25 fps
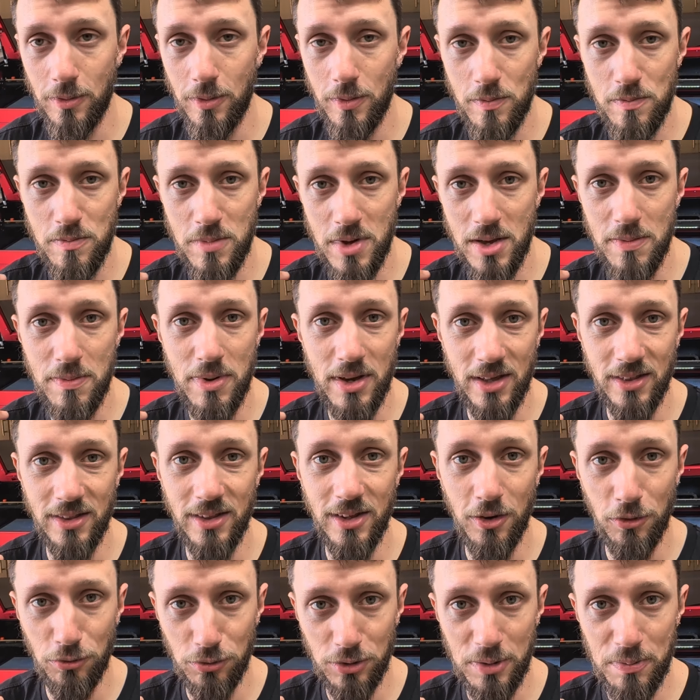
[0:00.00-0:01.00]
me being
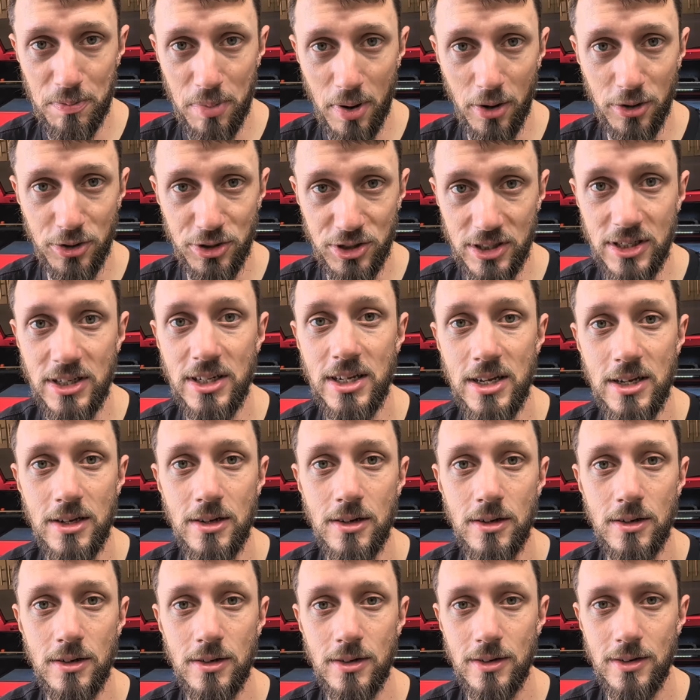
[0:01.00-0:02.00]
the only person
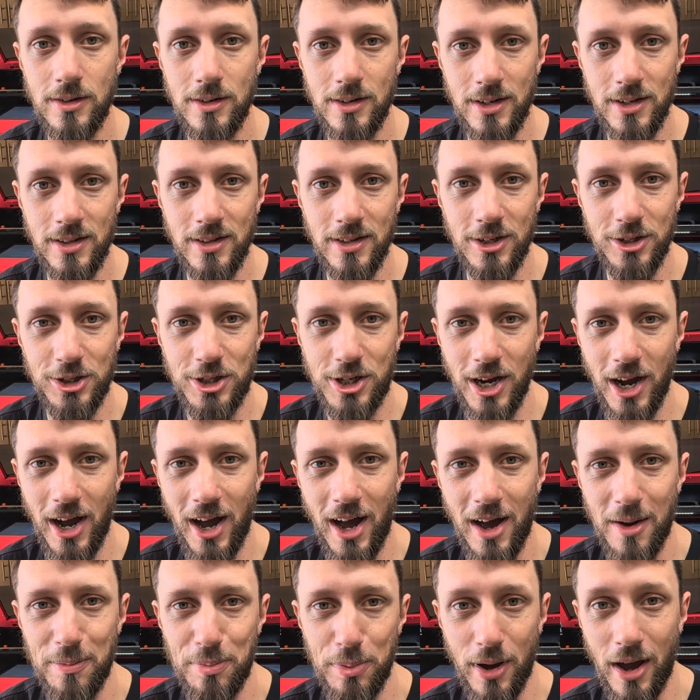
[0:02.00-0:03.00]
here in the
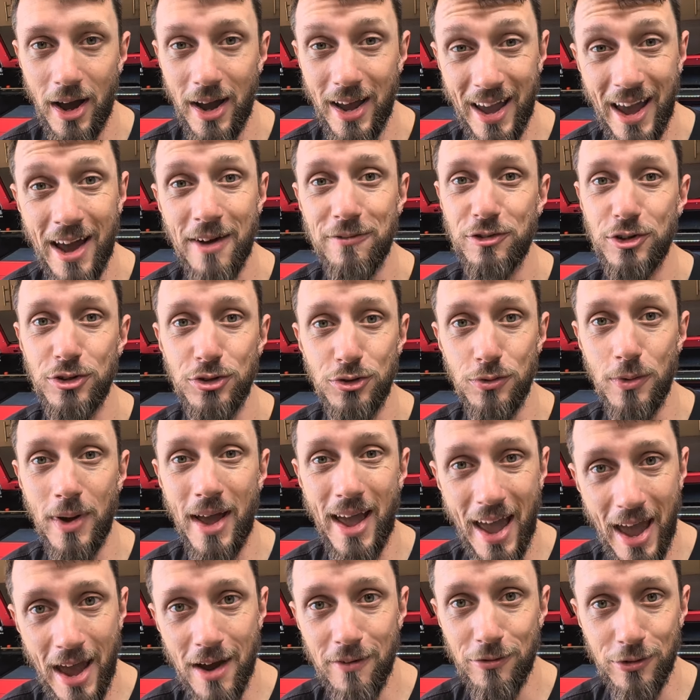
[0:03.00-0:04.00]
shop, I have to do
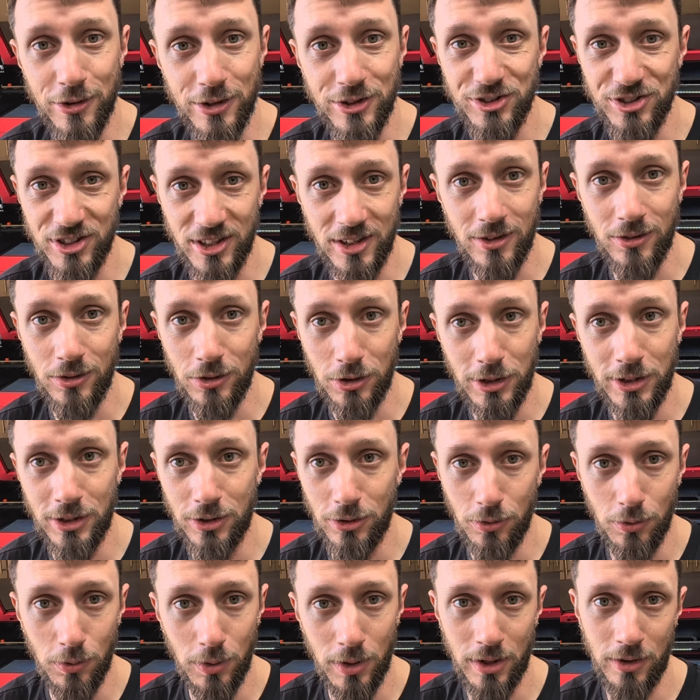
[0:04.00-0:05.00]
every single
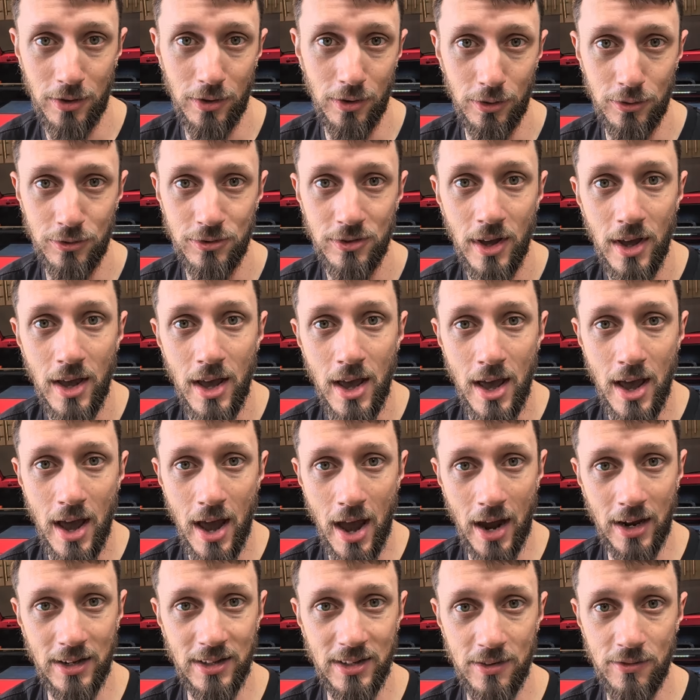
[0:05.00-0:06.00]
little one of those
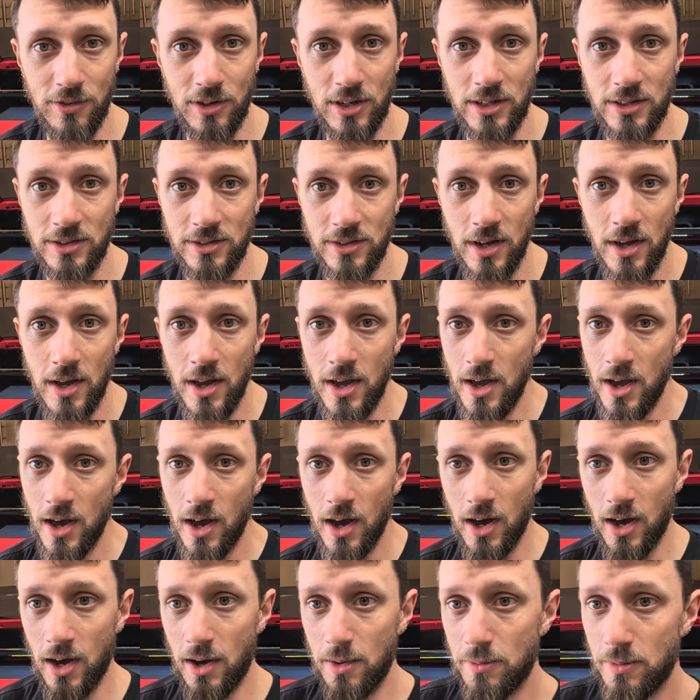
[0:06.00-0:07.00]
activities.
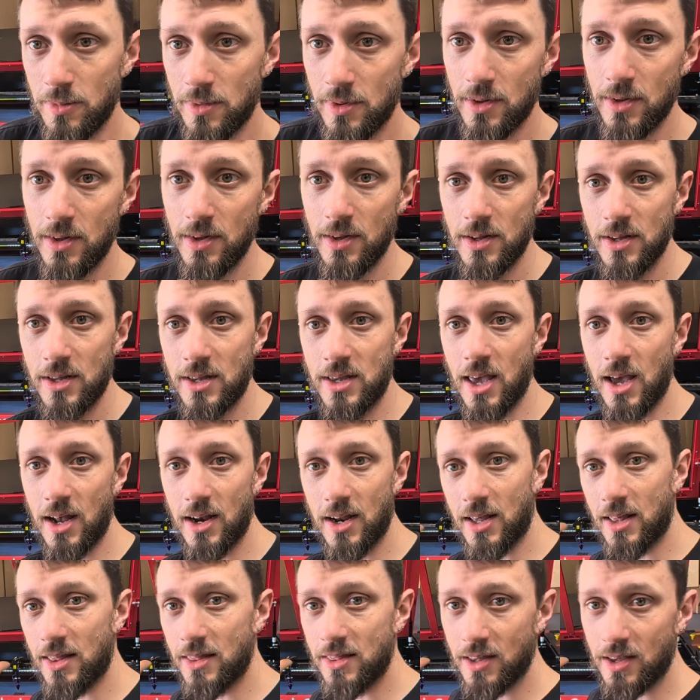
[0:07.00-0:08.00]

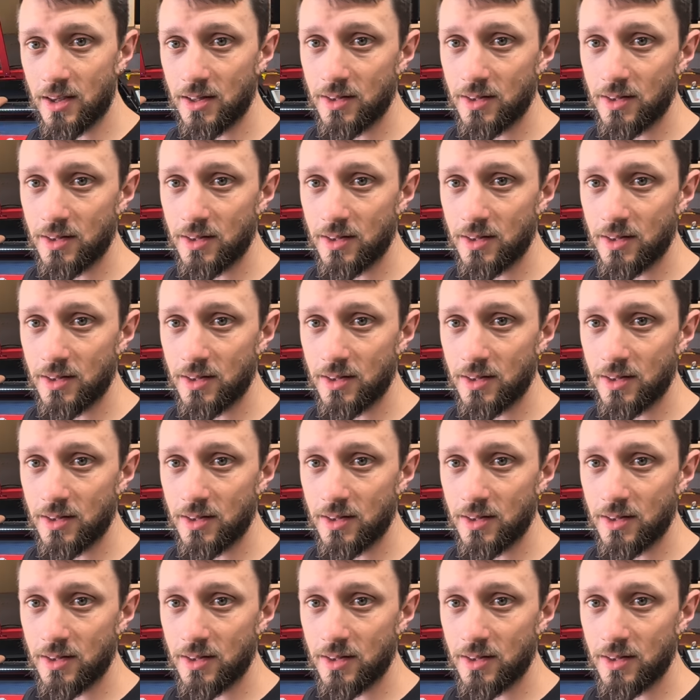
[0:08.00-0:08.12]
Getting